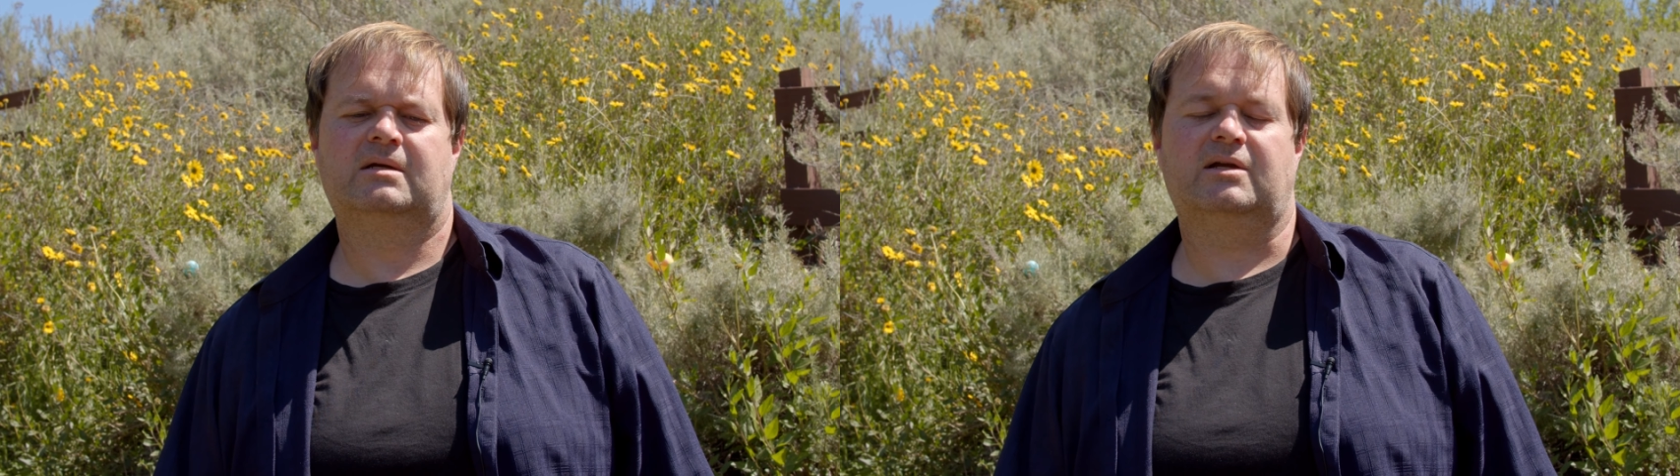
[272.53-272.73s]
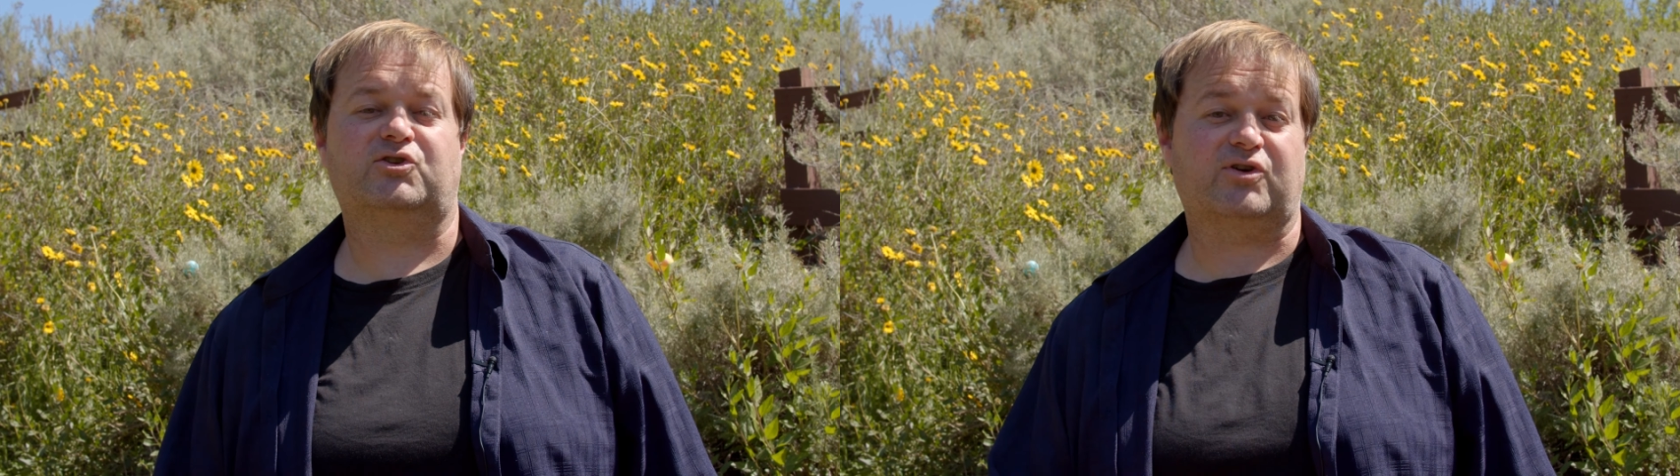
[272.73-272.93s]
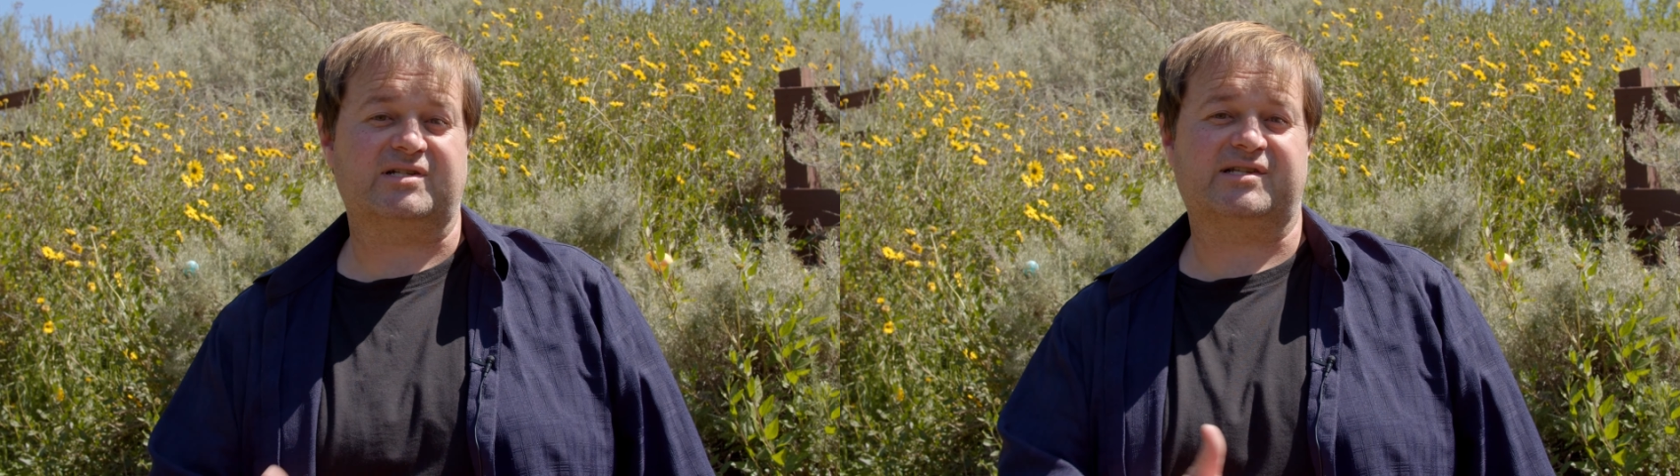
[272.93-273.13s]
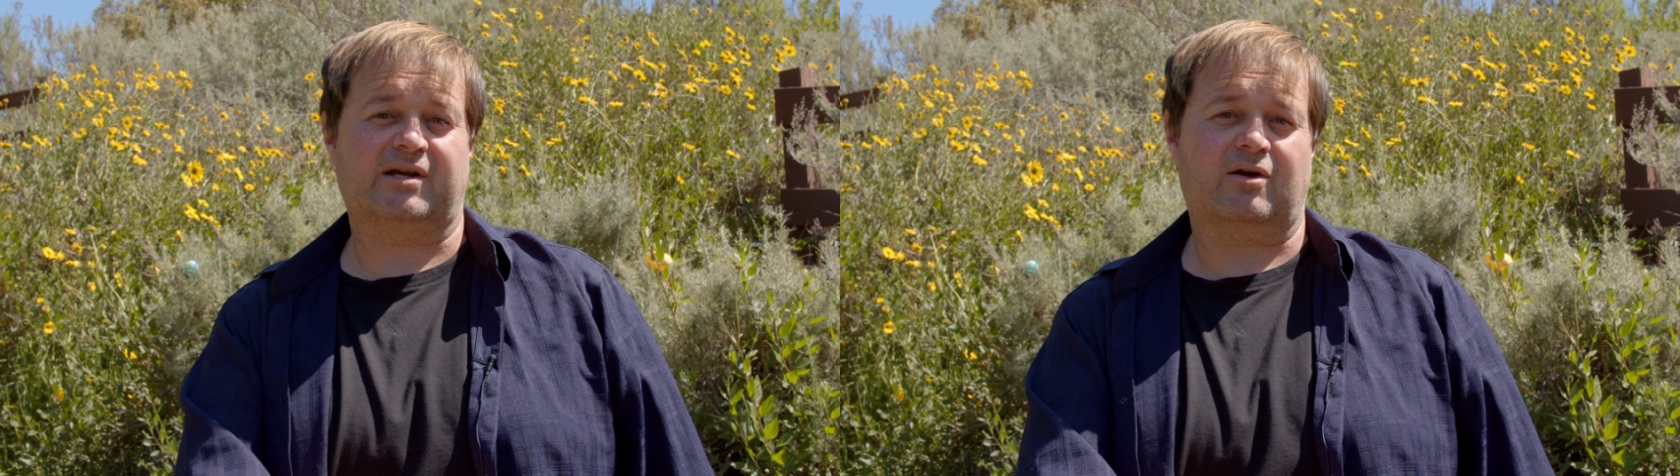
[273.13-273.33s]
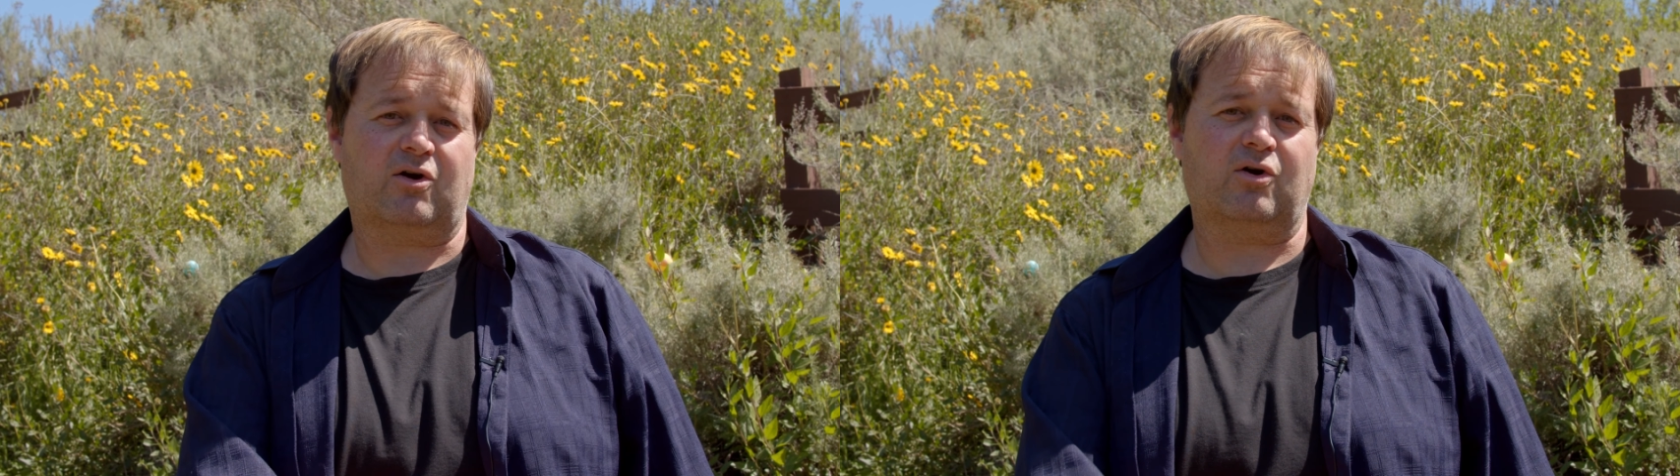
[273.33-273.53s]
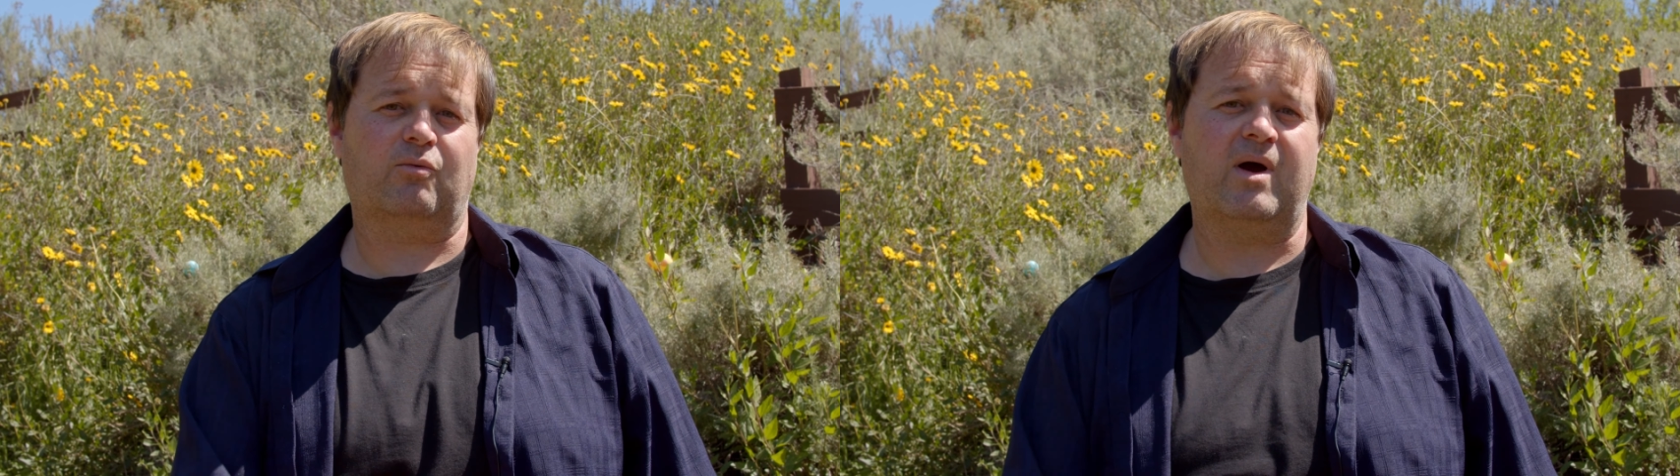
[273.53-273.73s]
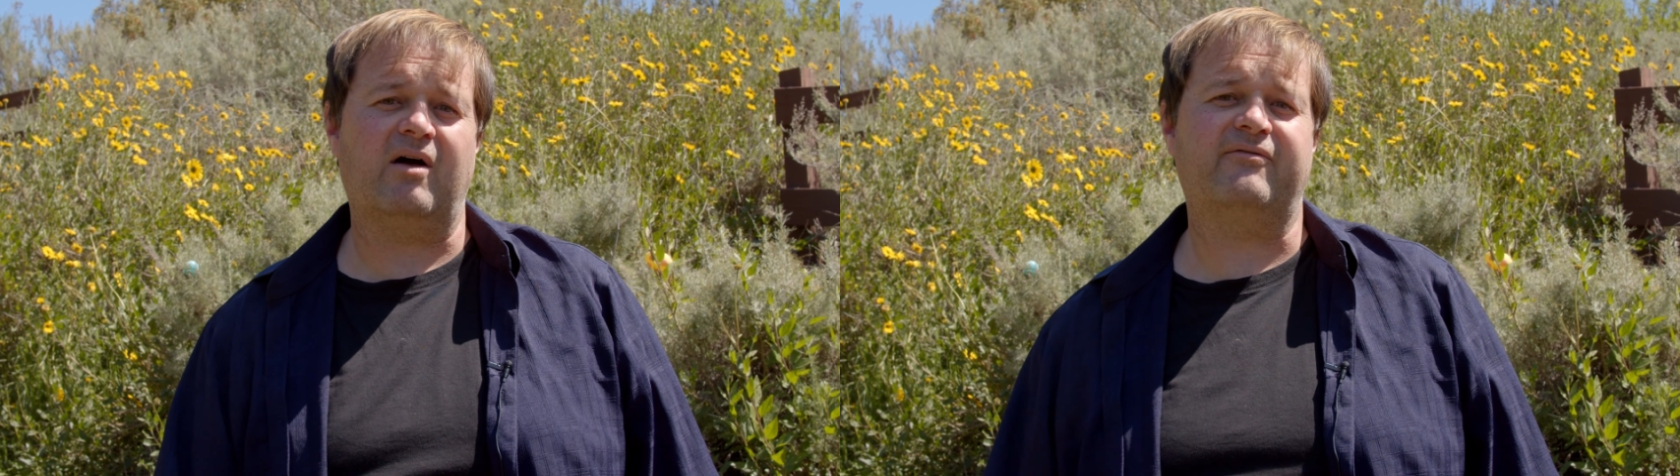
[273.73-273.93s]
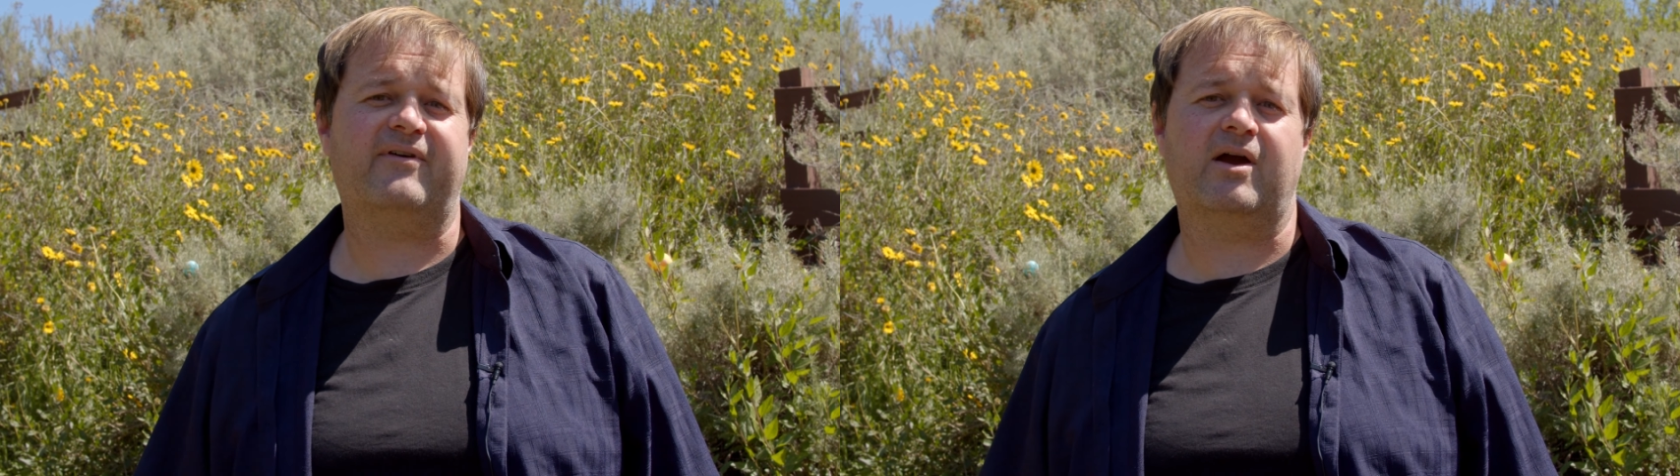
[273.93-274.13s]
entrusting her
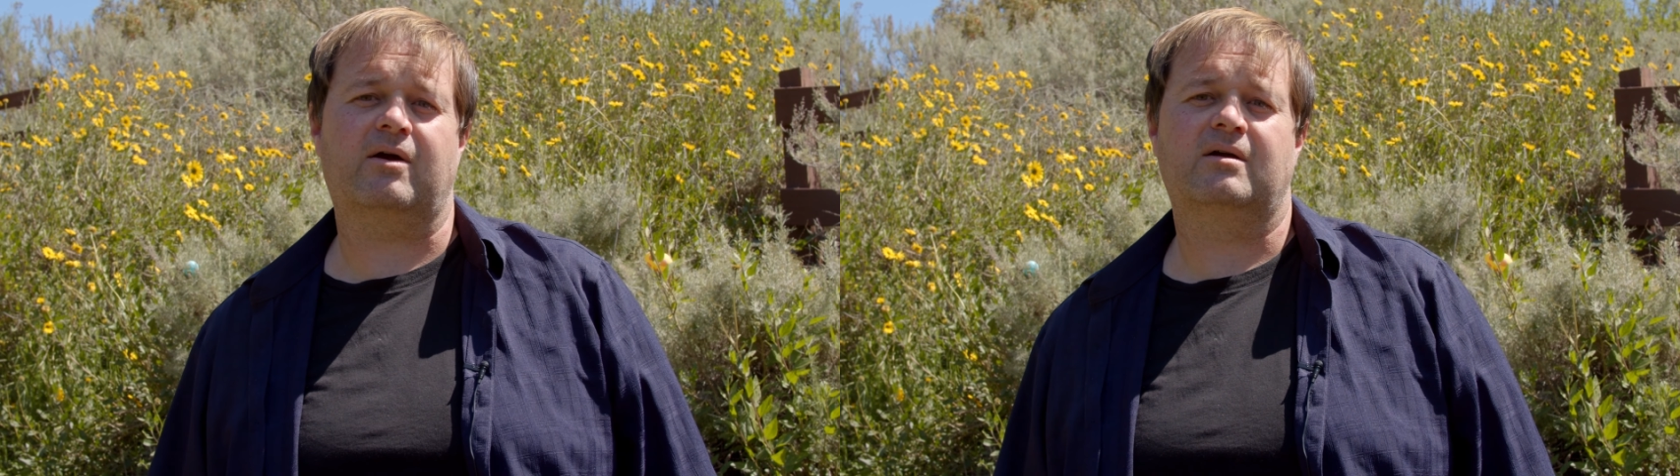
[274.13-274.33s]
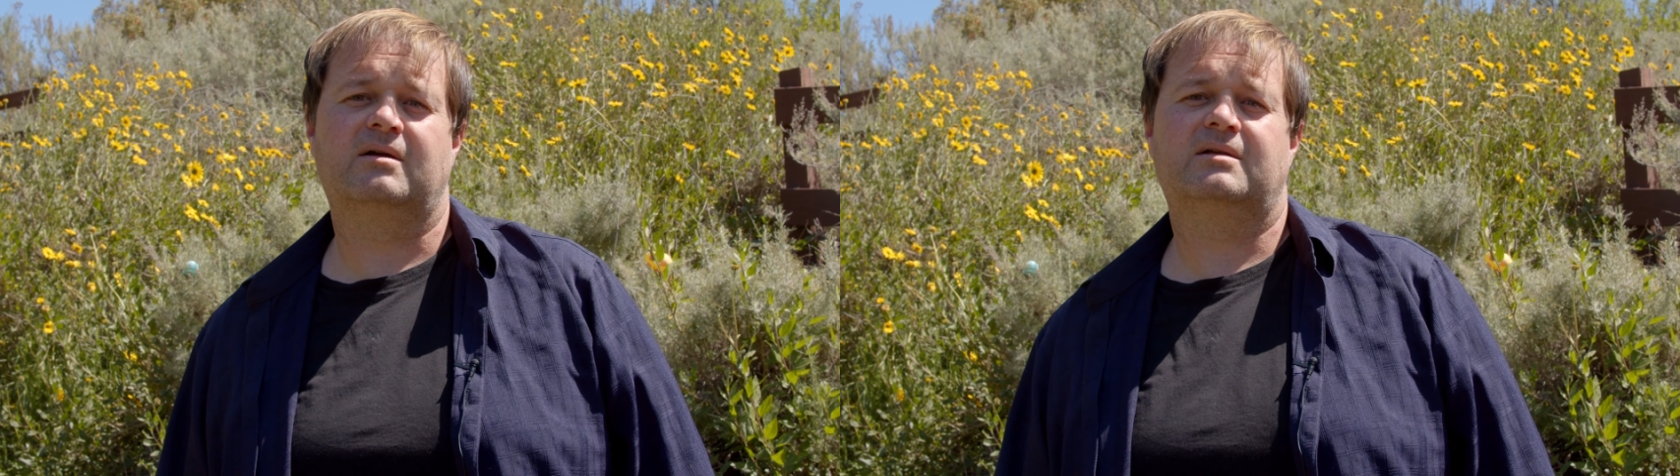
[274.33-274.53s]
welfare